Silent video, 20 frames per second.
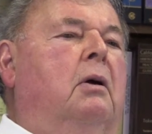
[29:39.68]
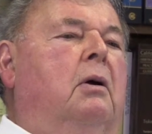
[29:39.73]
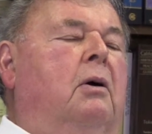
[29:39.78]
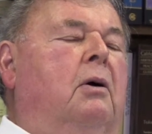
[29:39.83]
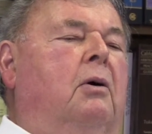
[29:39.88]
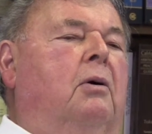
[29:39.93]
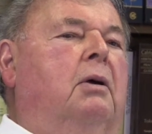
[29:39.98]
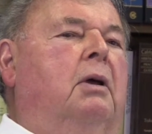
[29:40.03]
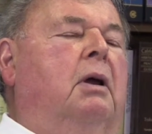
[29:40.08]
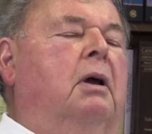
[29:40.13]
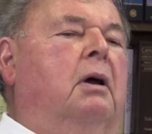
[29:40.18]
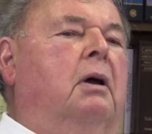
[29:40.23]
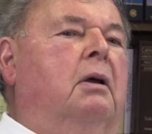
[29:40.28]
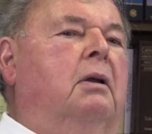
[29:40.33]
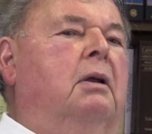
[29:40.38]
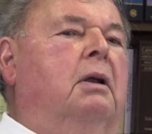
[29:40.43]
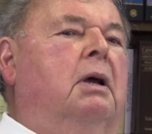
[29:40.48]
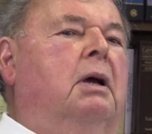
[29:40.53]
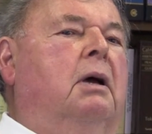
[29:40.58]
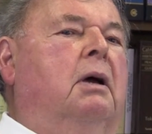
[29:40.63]
Oh, yeah.
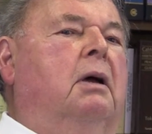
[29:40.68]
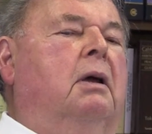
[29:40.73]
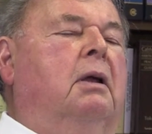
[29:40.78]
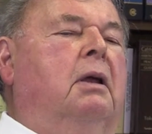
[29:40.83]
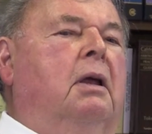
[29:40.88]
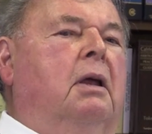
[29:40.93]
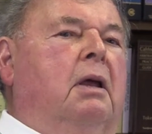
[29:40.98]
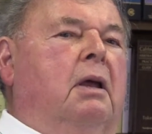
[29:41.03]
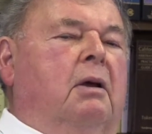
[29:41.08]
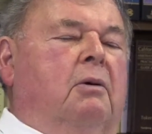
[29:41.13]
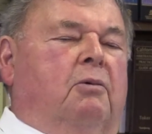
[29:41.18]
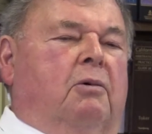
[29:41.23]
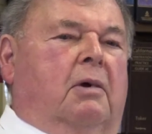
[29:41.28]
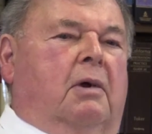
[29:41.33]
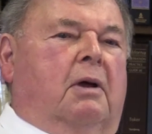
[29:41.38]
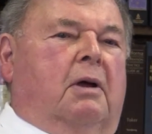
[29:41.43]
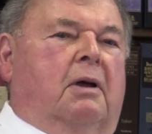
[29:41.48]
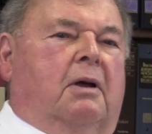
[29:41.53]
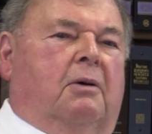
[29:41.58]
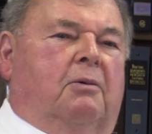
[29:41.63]
Uh, w-
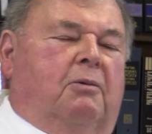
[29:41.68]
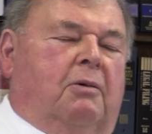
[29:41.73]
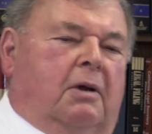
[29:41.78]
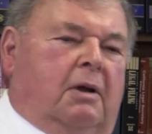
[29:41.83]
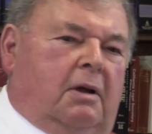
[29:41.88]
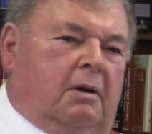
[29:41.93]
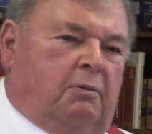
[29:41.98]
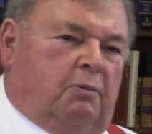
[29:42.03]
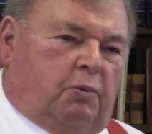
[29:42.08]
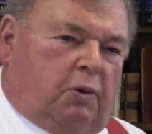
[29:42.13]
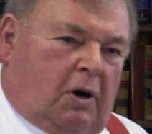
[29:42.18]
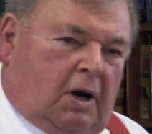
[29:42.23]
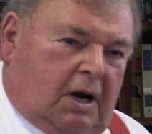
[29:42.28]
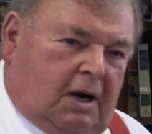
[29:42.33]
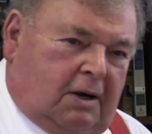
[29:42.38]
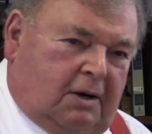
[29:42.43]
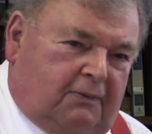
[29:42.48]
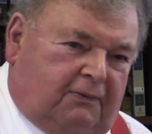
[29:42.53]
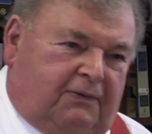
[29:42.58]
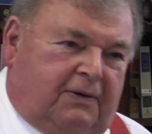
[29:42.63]
uh, w-
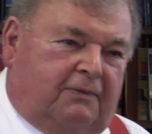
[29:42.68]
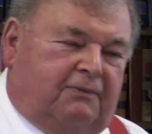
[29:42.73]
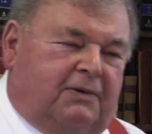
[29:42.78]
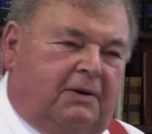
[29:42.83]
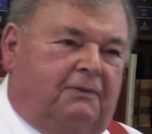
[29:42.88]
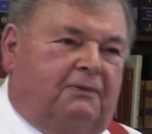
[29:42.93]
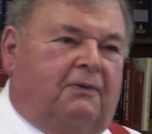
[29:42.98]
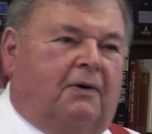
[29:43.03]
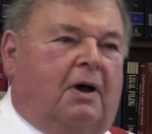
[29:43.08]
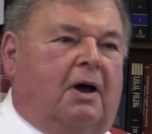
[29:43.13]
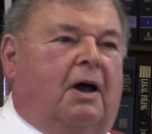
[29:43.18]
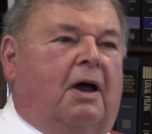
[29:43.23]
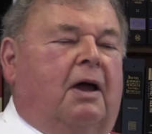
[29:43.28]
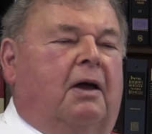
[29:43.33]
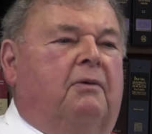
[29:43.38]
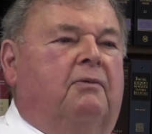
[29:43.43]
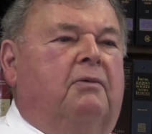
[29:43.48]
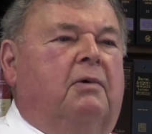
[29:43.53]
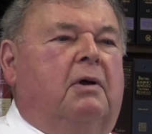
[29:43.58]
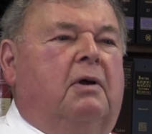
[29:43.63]
prior to
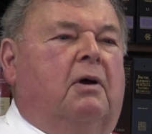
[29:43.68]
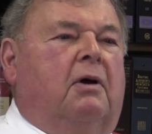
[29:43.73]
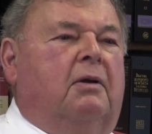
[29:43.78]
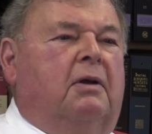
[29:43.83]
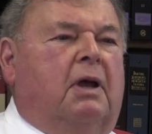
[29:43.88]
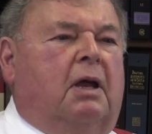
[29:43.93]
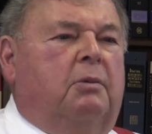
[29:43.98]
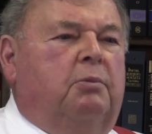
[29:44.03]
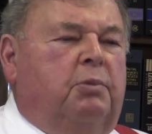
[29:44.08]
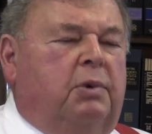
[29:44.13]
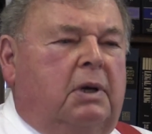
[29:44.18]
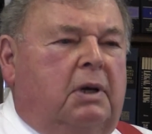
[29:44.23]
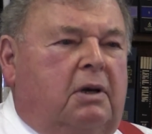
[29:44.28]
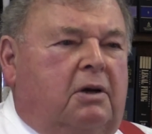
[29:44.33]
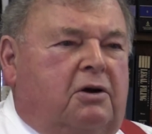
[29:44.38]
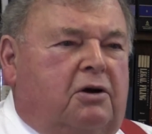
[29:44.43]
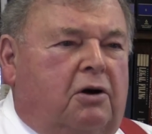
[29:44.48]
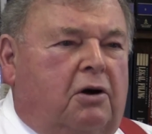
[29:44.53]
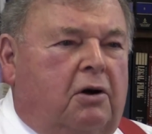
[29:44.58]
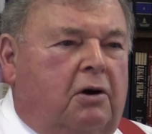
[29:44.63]
55, on that big
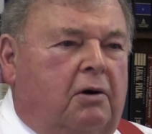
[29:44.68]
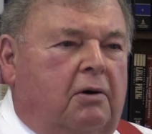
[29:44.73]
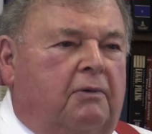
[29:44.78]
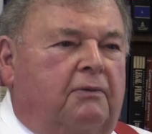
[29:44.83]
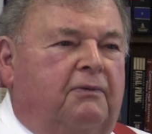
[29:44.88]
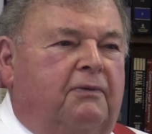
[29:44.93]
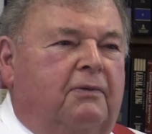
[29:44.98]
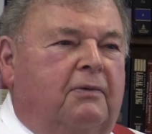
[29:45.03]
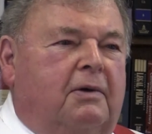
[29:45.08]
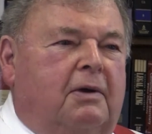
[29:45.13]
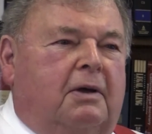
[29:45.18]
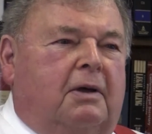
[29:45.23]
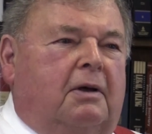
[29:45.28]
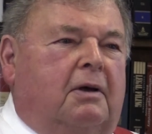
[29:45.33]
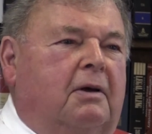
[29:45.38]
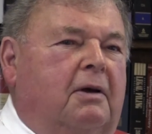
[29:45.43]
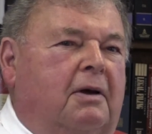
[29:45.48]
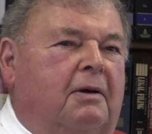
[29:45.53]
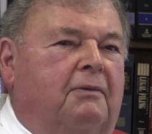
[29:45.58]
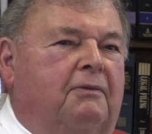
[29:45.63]
curve uh,
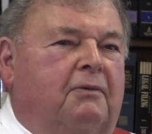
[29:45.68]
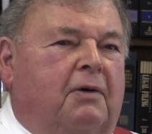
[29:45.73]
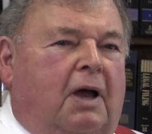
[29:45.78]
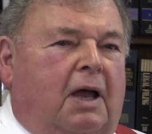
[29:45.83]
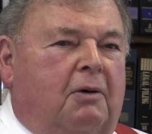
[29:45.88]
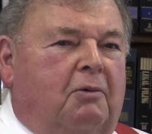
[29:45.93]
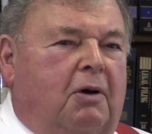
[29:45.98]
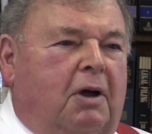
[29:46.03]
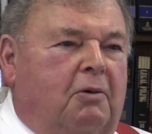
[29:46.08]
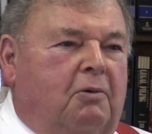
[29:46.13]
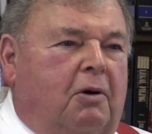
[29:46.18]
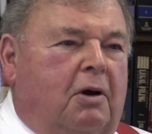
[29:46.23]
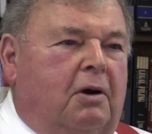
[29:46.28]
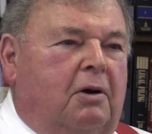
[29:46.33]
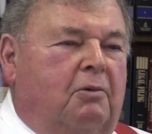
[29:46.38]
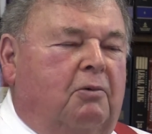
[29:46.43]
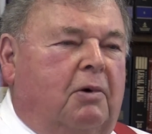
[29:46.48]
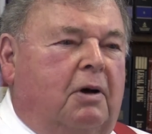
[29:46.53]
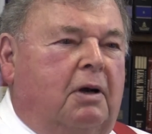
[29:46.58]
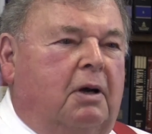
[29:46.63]
of Highway
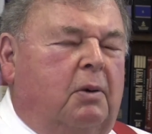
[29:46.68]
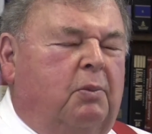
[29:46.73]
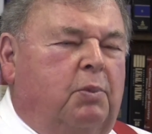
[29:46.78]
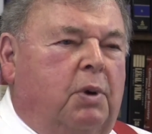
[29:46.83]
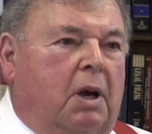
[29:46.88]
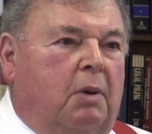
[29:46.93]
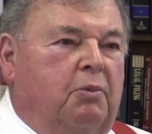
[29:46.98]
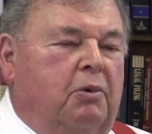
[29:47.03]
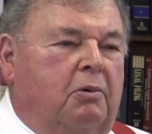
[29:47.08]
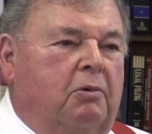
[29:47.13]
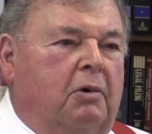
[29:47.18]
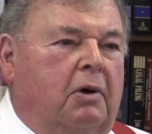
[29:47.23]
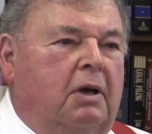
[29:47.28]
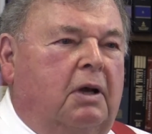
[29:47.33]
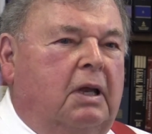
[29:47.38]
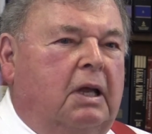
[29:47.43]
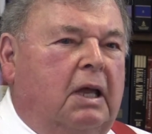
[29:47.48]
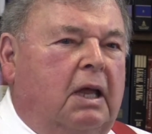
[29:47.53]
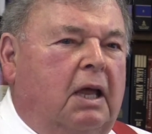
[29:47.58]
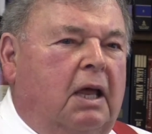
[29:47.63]
101 in
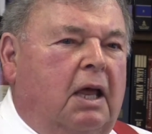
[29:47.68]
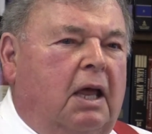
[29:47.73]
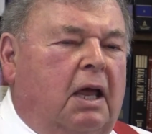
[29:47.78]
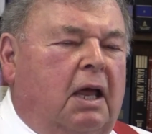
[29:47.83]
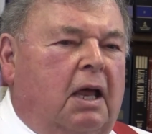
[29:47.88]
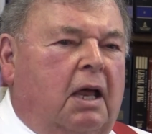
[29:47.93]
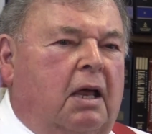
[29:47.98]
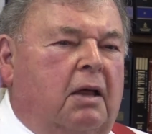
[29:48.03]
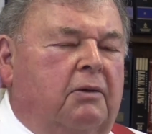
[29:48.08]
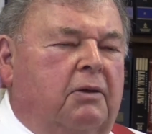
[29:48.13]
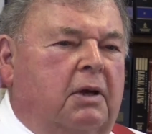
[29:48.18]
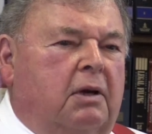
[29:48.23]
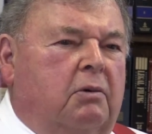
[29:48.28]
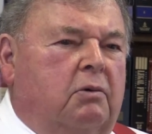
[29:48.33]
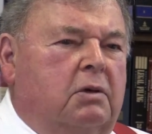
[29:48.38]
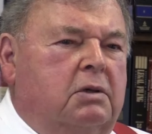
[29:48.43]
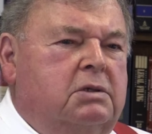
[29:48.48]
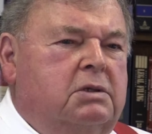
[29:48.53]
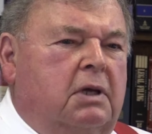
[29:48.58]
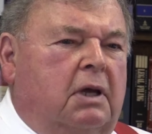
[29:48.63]
Pepperwood, there
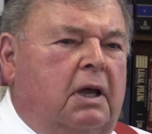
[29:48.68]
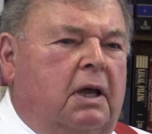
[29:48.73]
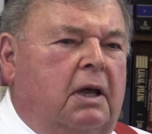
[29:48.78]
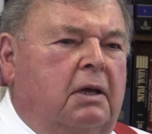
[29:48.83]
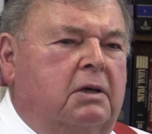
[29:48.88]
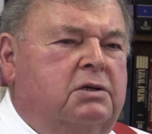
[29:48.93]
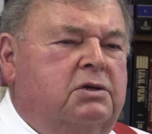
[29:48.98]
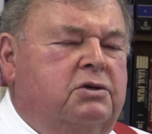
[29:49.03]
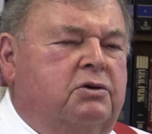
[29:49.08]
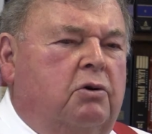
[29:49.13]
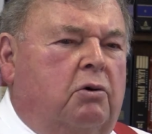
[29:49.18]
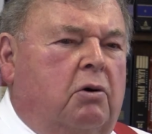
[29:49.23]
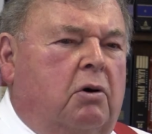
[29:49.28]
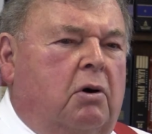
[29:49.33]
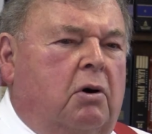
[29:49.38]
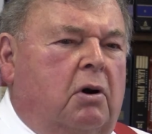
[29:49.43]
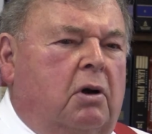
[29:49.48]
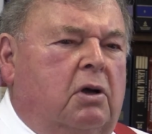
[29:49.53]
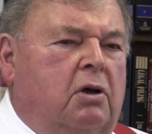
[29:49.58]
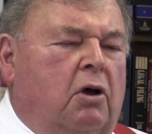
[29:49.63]
was a
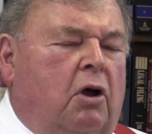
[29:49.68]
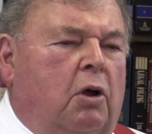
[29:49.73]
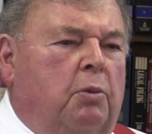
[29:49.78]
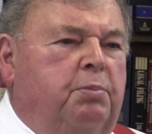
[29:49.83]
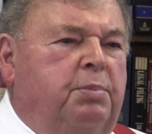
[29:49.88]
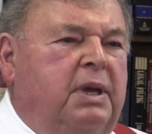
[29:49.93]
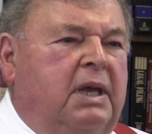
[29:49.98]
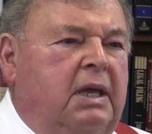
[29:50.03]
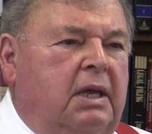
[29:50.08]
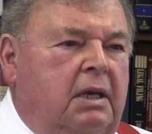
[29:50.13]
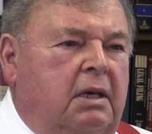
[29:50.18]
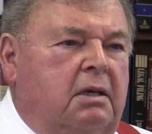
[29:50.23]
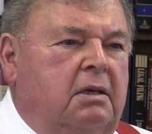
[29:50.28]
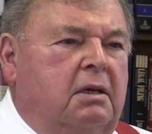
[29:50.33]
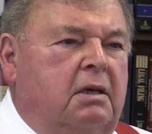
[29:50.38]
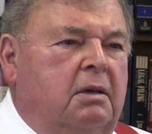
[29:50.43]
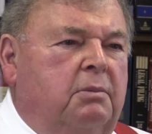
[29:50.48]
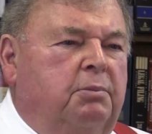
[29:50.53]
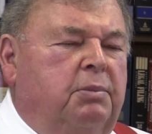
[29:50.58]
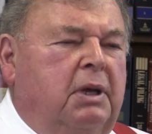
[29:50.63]
store called Pete.
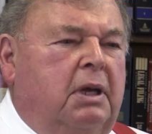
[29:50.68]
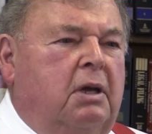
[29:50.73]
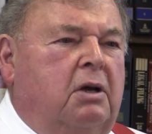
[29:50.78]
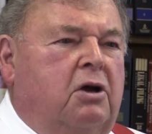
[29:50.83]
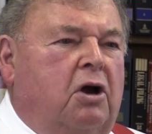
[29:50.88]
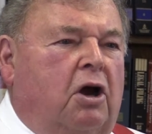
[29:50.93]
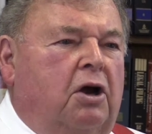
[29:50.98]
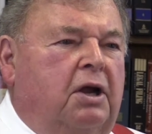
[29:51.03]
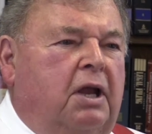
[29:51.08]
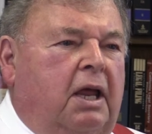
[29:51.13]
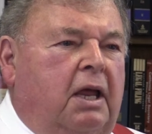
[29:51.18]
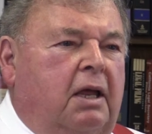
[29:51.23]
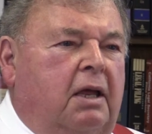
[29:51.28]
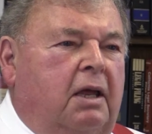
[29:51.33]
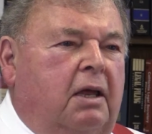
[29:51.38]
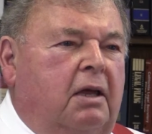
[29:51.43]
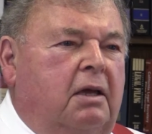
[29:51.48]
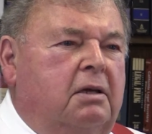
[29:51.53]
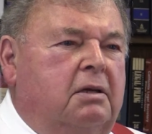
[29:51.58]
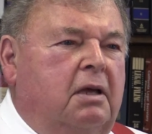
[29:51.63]
Pete
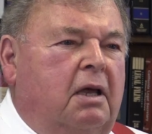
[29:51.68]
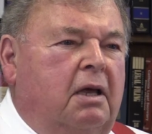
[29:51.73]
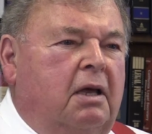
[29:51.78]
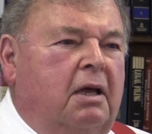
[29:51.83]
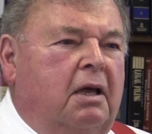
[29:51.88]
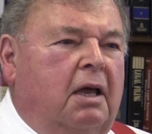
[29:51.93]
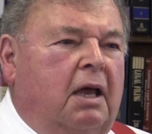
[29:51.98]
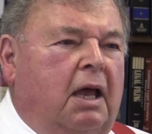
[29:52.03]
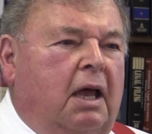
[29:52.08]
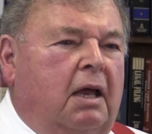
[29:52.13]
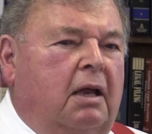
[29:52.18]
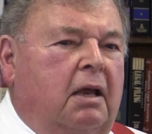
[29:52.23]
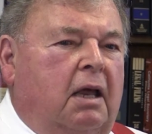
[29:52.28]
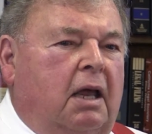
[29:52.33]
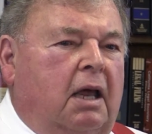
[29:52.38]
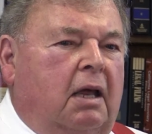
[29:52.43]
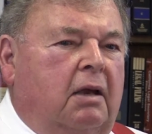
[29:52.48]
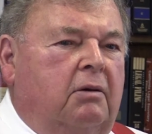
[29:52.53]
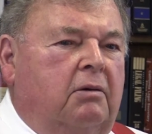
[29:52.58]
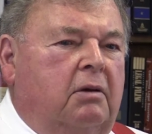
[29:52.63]
Carnegie had,
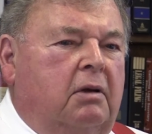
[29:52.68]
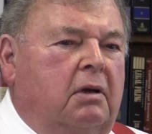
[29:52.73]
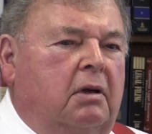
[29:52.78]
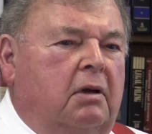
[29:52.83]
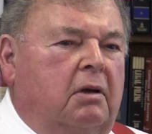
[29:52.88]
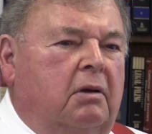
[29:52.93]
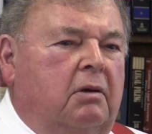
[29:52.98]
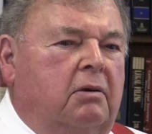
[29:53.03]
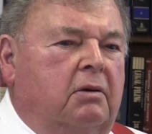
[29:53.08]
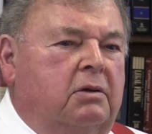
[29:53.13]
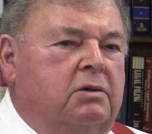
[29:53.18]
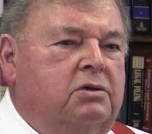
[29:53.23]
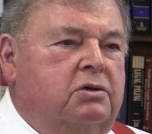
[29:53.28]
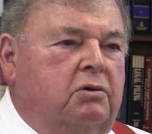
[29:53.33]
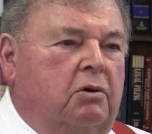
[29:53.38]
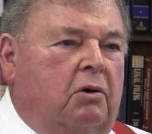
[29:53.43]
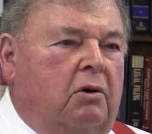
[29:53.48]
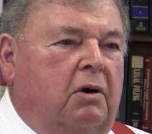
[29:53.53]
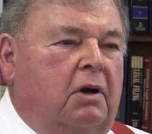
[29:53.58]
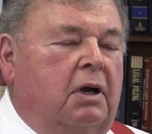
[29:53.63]
had uh, the
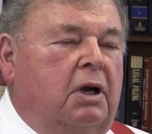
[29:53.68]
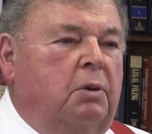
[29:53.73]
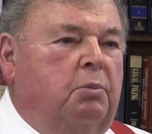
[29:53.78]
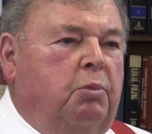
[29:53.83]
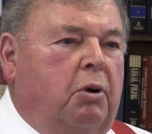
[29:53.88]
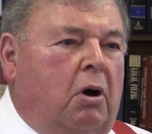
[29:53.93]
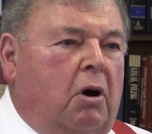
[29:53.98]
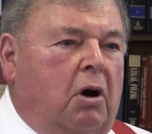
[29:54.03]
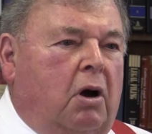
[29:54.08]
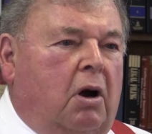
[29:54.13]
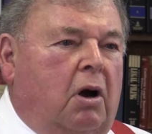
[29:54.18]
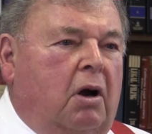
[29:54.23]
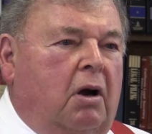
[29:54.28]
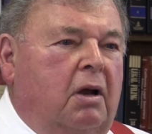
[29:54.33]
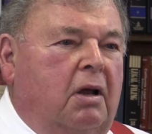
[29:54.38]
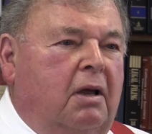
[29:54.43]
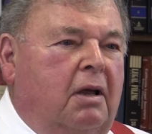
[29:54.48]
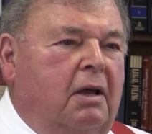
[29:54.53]
store and a bar